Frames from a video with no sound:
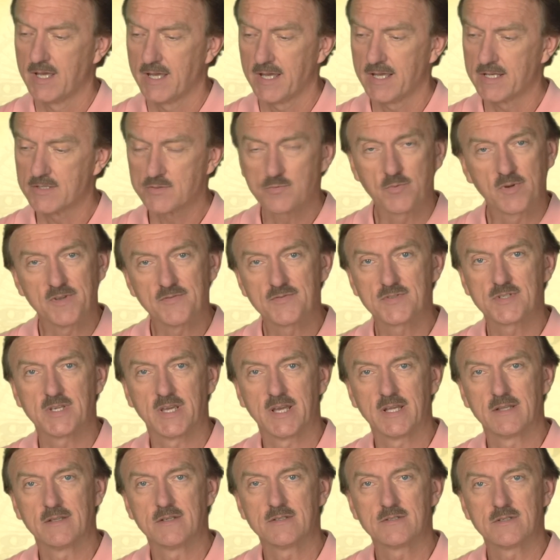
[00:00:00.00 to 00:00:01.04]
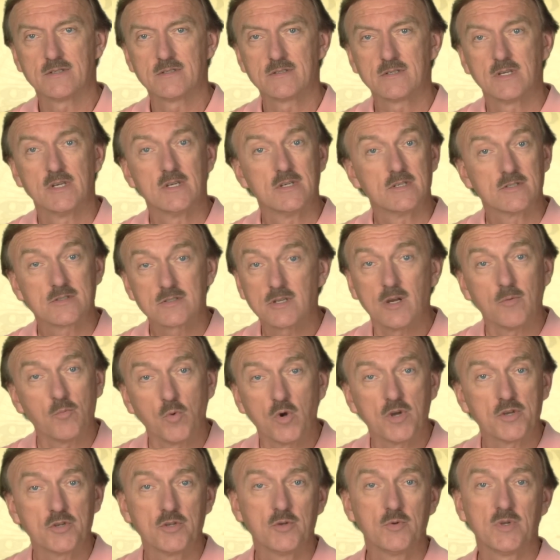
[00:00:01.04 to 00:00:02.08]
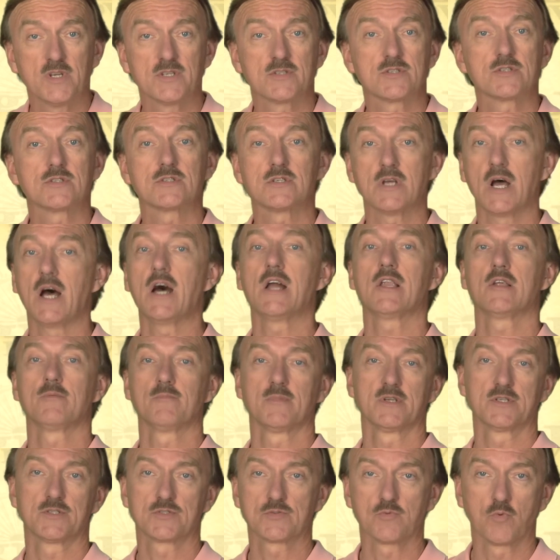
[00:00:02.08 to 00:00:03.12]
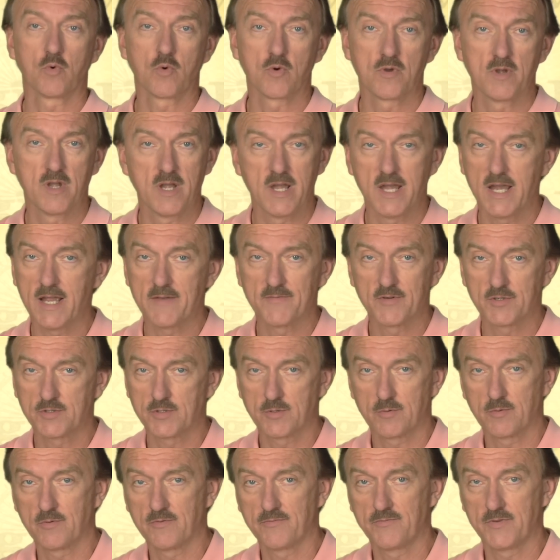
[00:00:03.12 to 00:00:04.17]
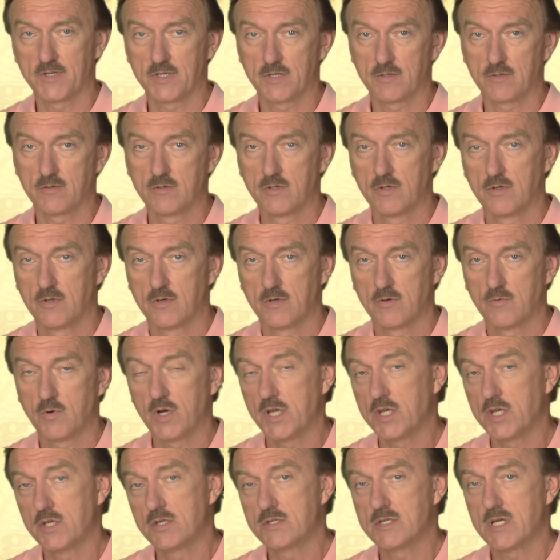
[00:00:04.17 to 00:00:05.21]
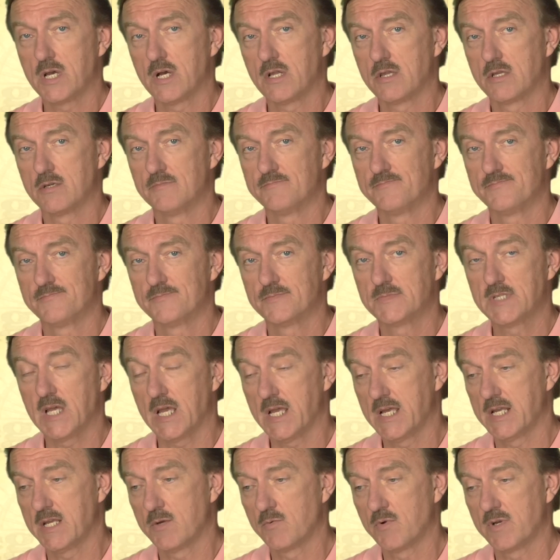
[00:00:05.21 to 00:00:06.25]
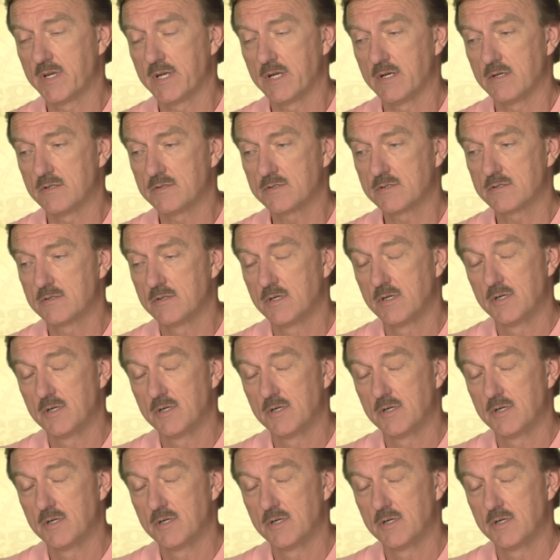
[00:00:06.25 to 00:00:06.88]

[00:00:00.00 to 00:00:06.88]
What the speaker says: As we've said, this is someone who has solemnly sworn never to reveal what you tell them to anyone else.